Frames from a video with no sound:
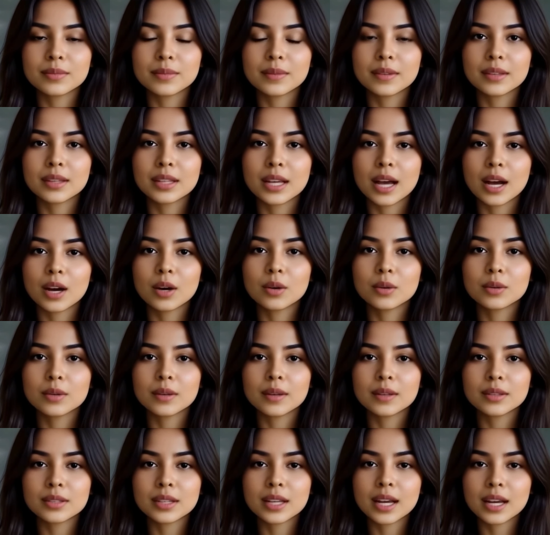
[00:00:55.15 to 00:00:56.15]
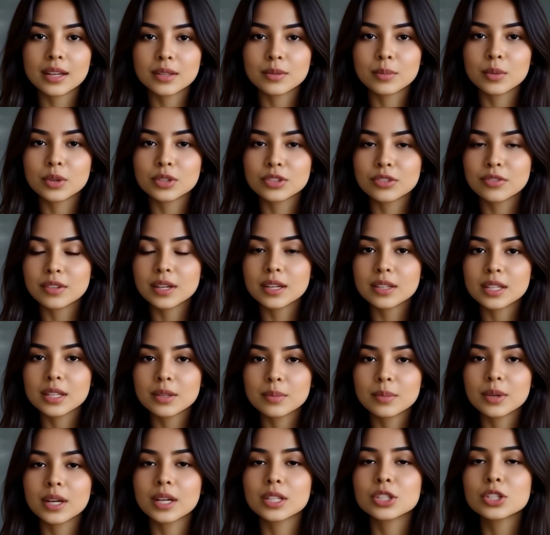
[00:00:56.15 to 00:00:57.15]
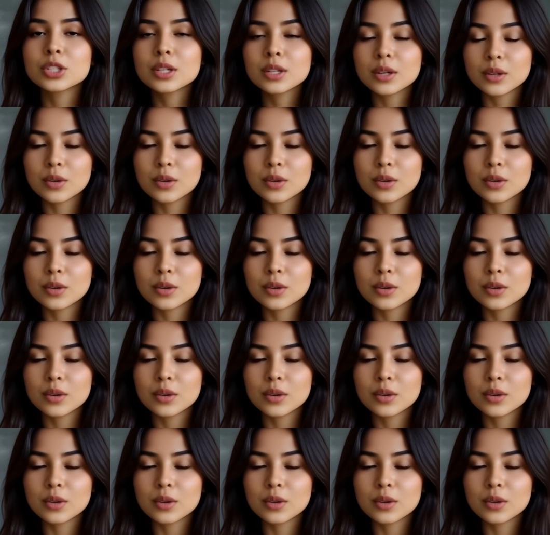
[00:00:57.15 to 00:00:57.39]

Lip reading: Now, the atmospheric pressure